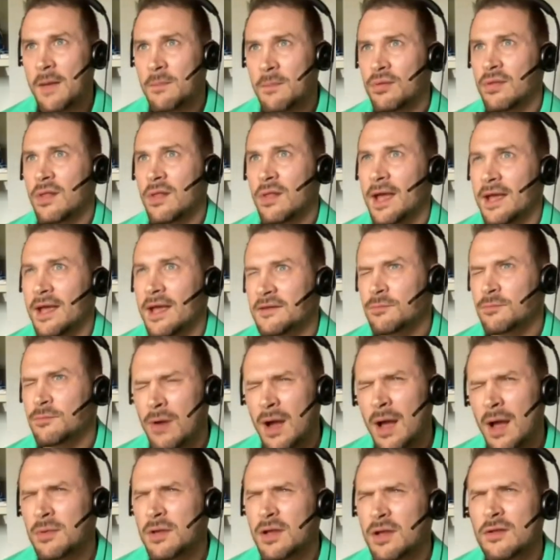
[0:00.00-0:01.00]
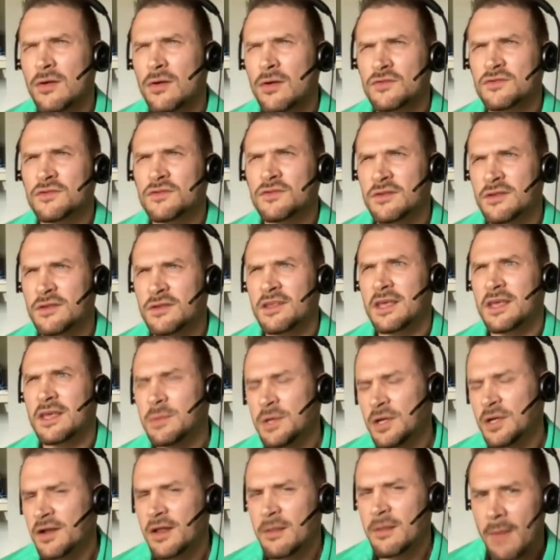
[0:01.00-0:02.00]
i play is probably closer to the
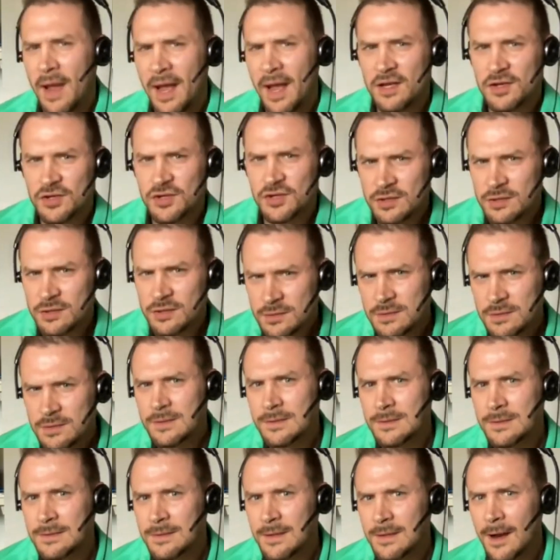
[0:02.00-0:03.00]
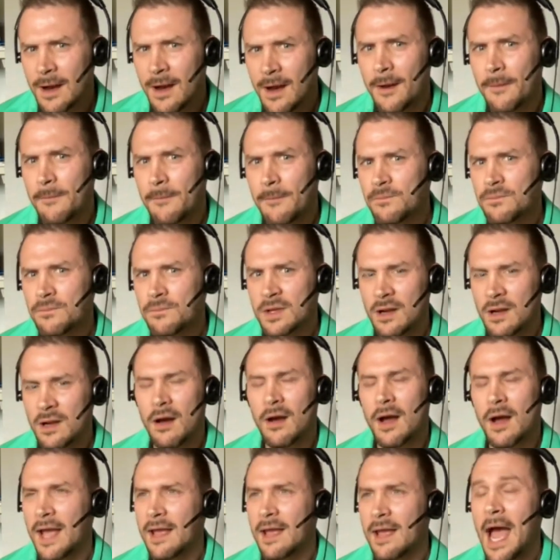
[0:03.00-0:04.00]
community manager um, you
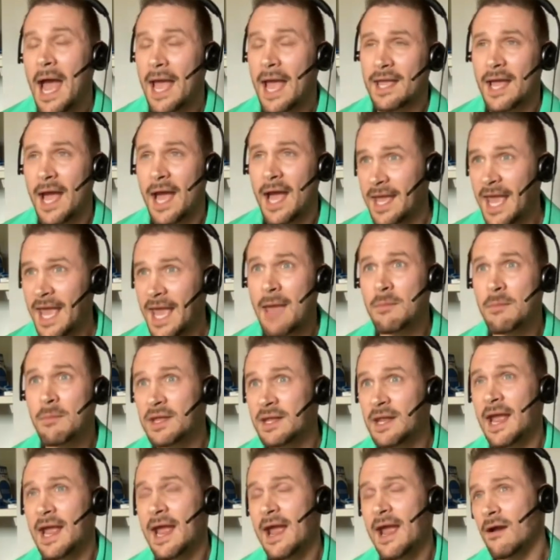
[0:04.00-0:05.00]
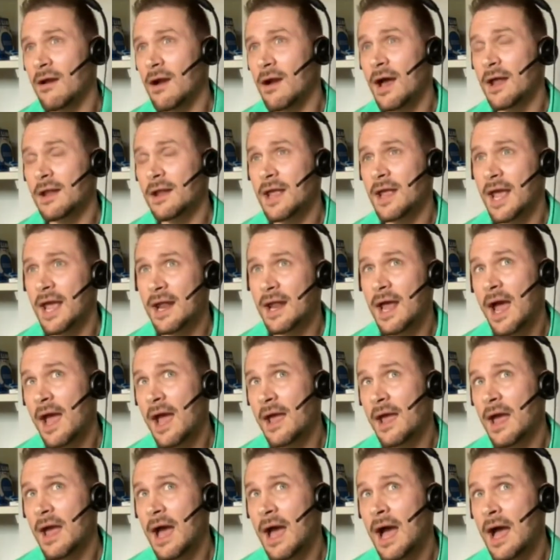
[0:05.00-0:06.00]
know I, I, I came into heron and
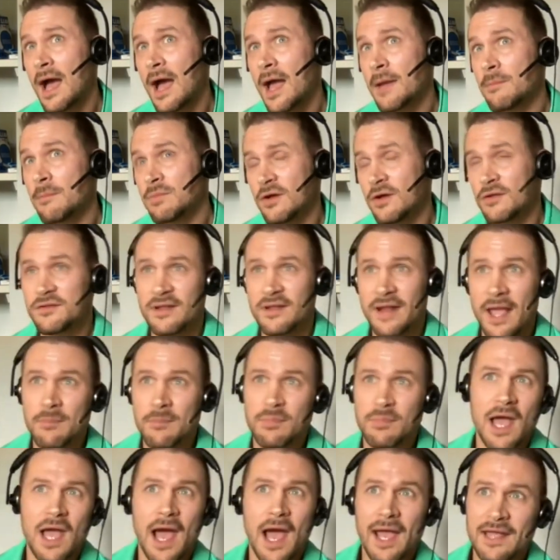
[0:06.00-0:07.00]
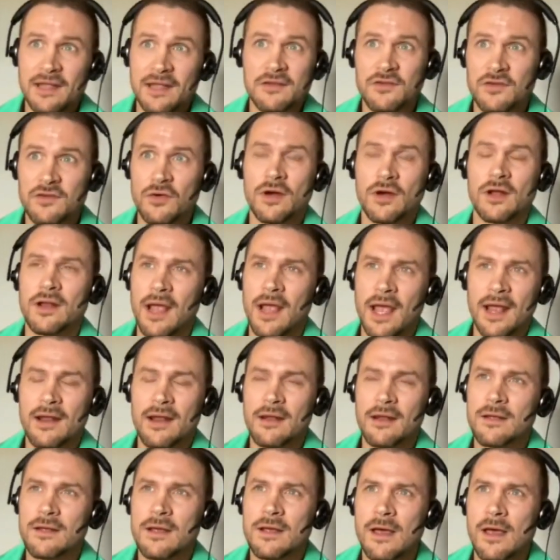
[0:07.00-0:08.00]
i i built an api into it
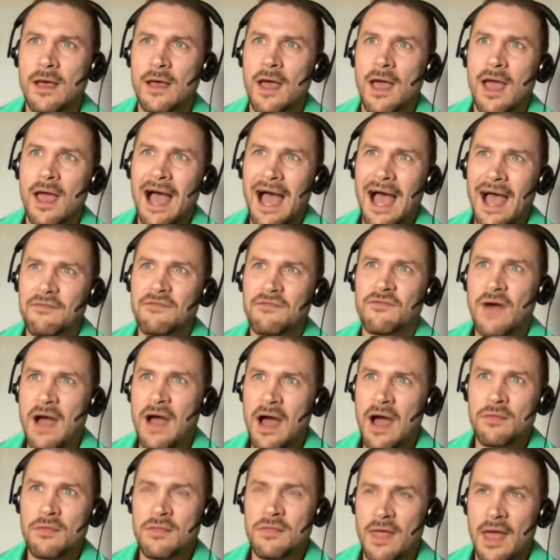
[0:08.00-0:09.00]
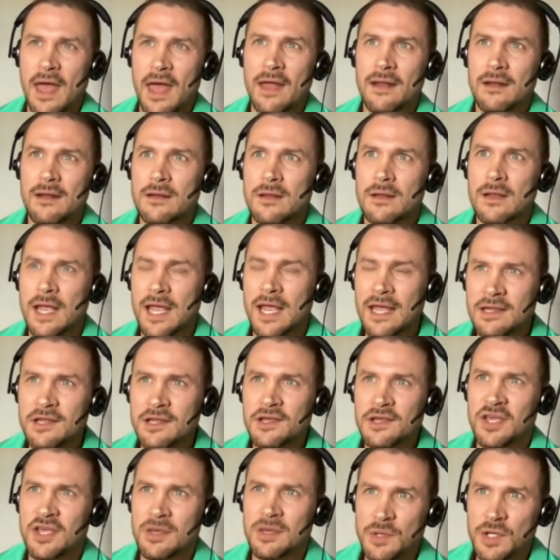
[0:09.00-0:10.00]
and i found that in
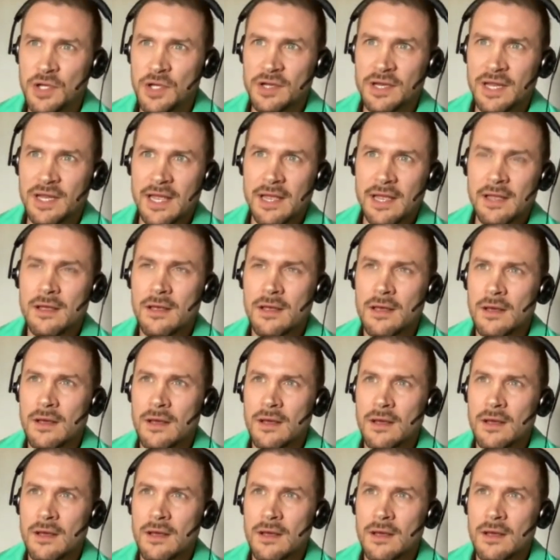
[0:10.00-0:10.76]
the community